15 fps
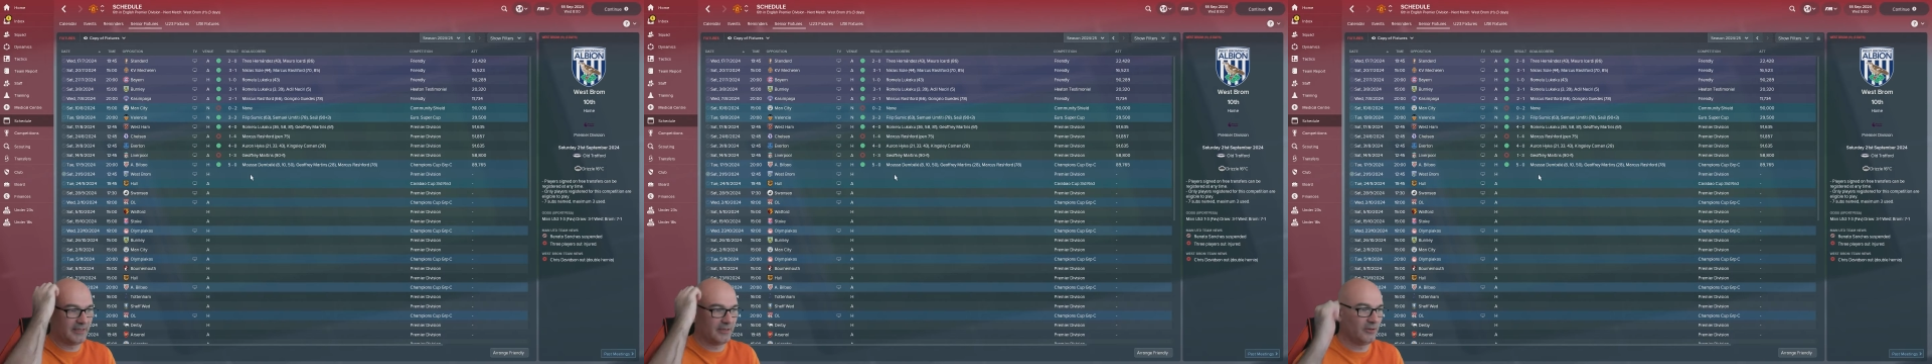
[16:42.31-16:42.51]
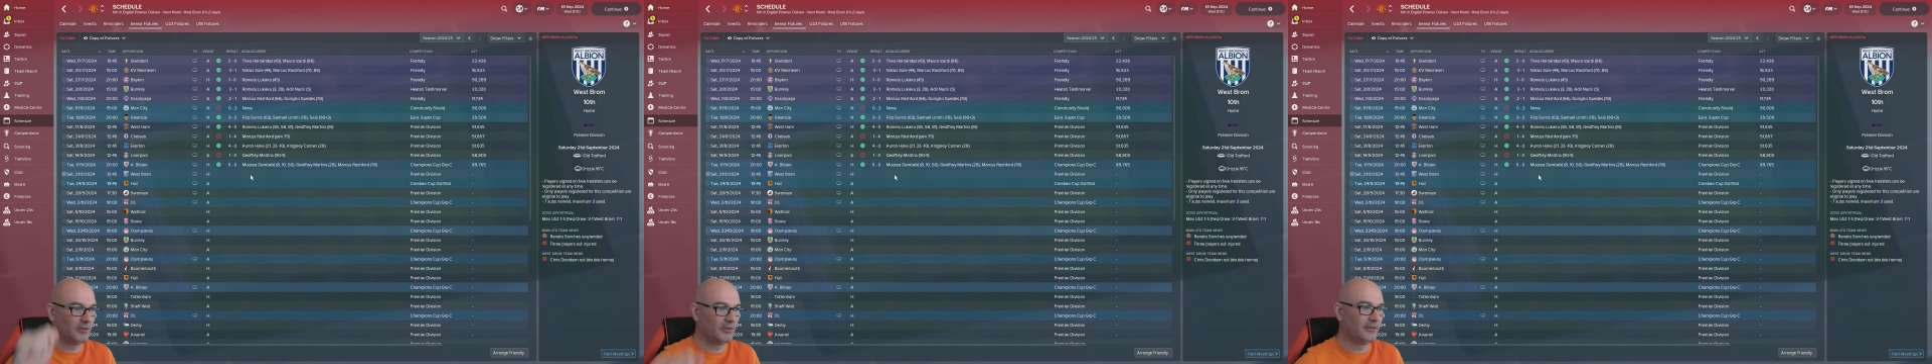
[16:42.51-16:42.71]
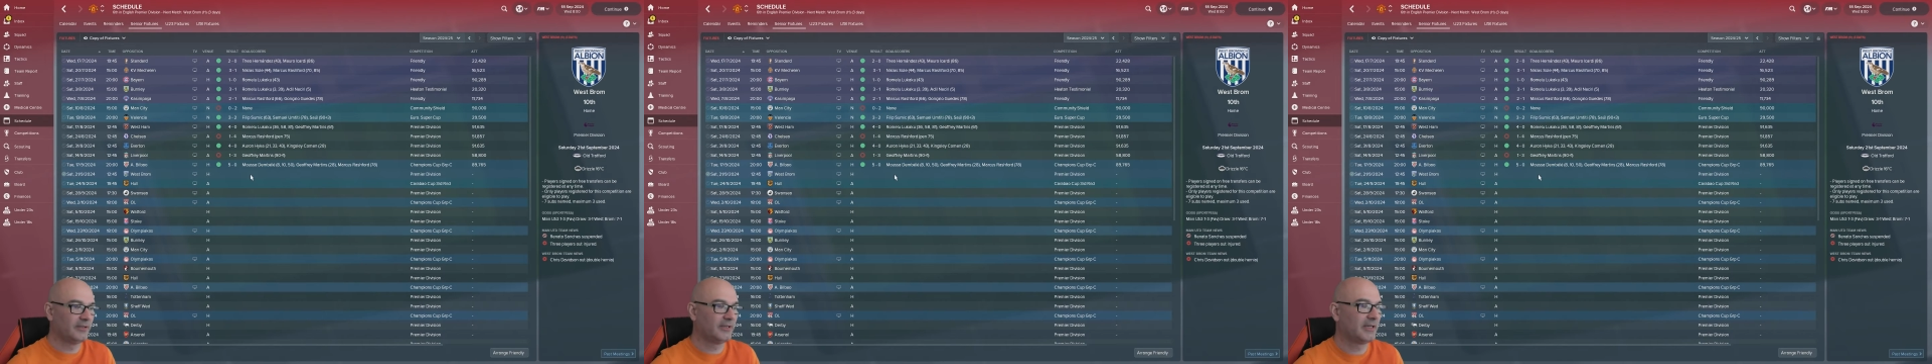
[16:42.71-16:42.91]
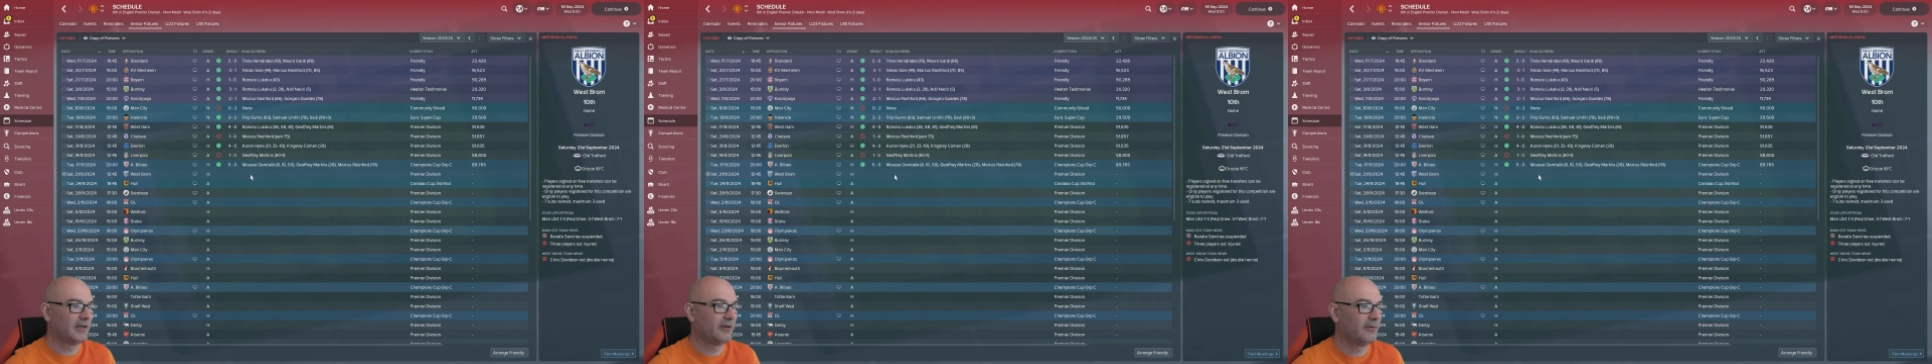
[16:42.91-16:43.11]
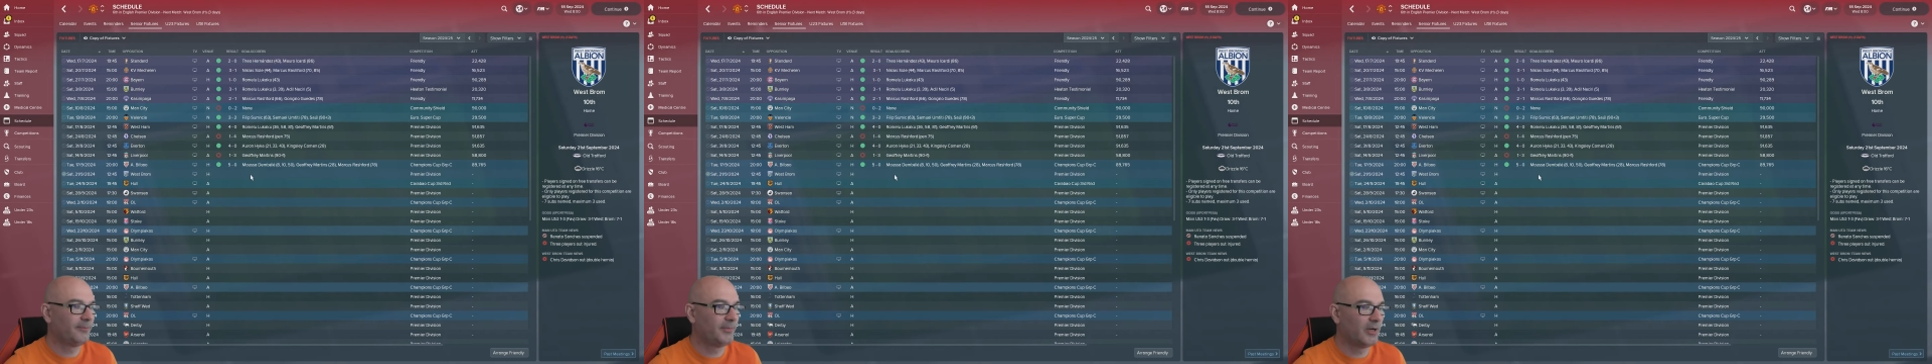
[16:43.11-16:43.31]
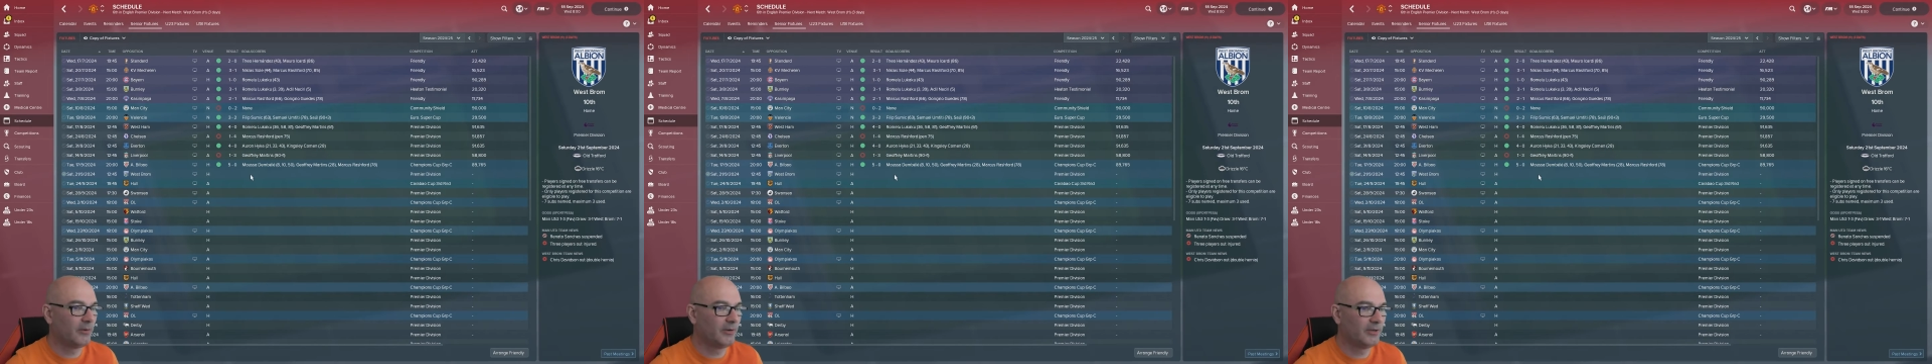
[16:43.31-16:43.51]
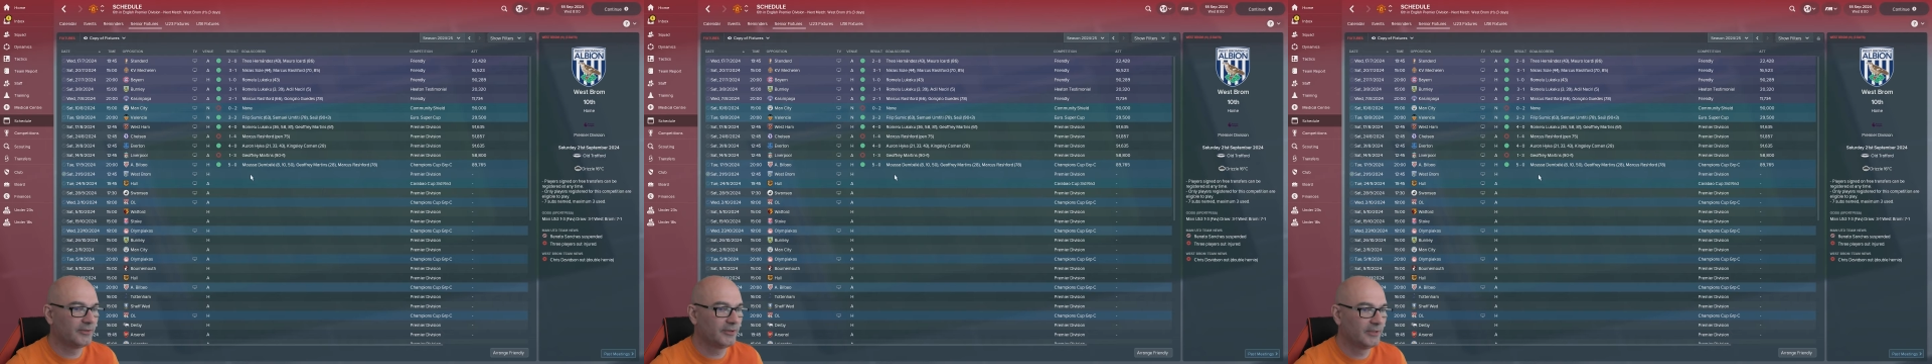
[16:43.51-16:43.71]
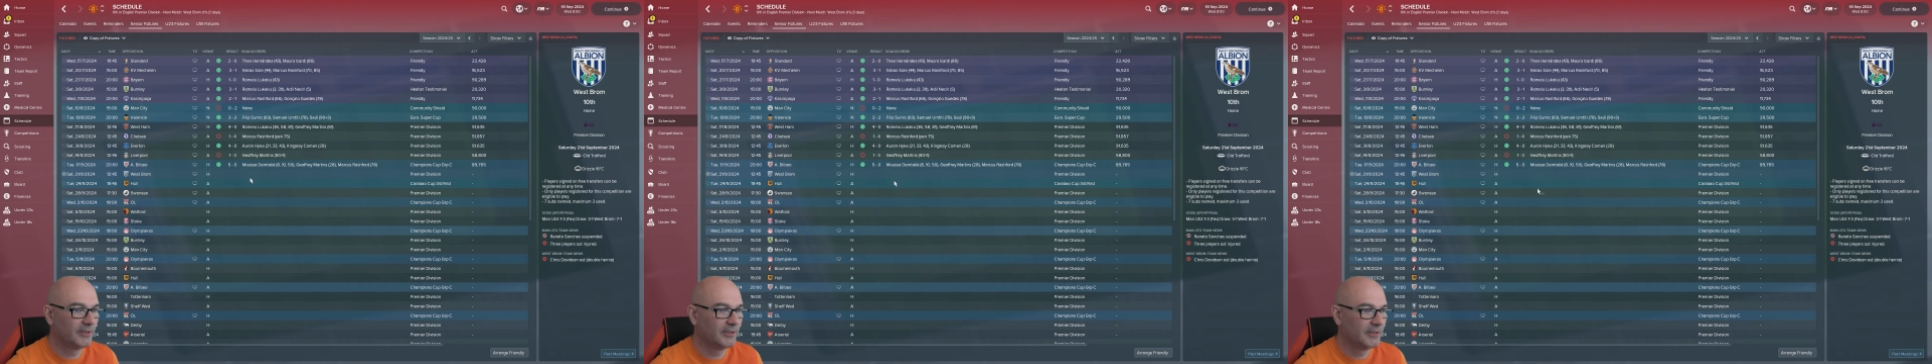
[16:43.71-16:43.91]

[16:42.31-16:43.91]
then Hull in the Carabao,